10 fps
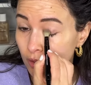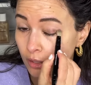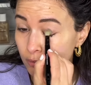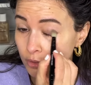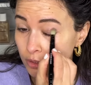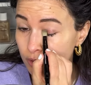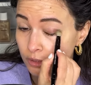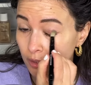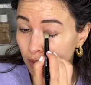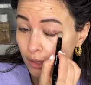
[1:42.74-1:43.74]
And I will
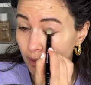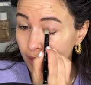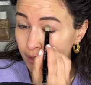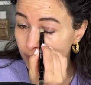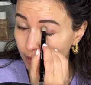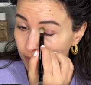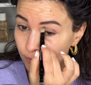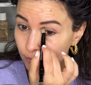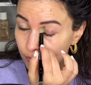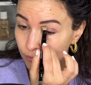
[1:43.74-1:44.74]
just
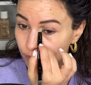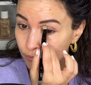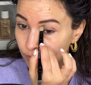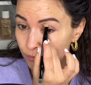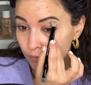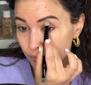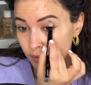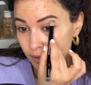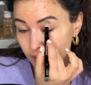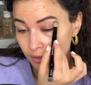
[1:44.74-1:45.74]
lightly
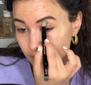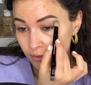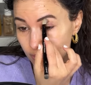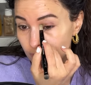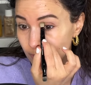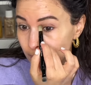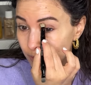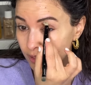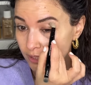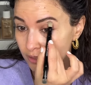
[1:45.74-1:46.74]

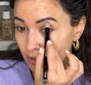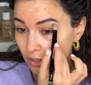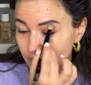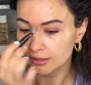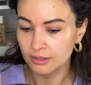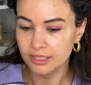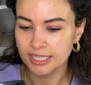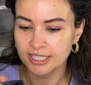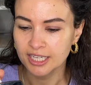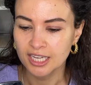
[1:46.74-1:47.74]
sweep this on the
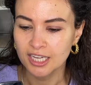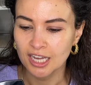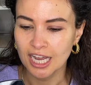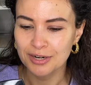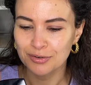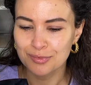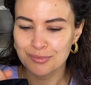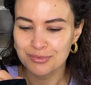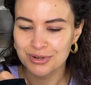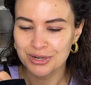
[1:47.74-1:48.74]
lid. I
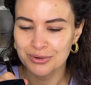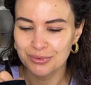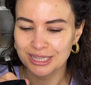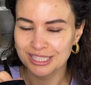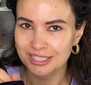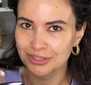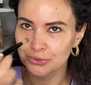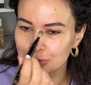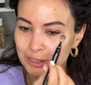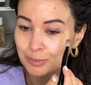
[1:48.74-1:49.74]
remember when these
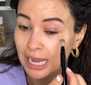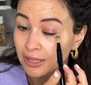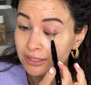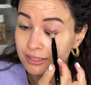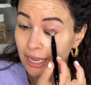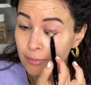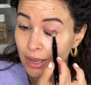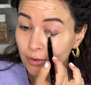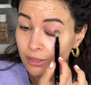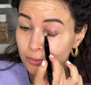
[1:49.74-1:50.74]
tweed palettes came
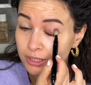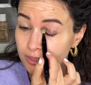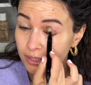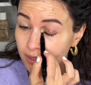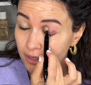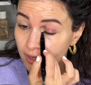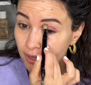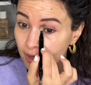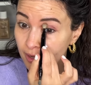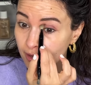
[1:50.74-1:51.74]
out, it was like
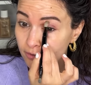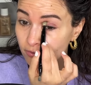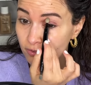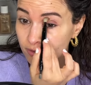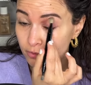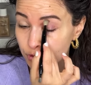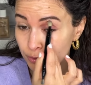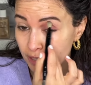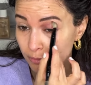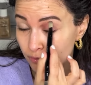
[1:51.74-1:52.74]
a fever
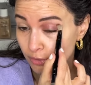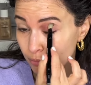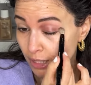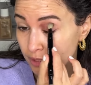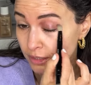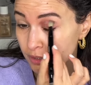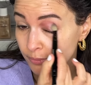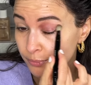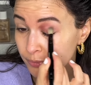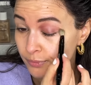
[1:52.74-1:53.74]
dream for months.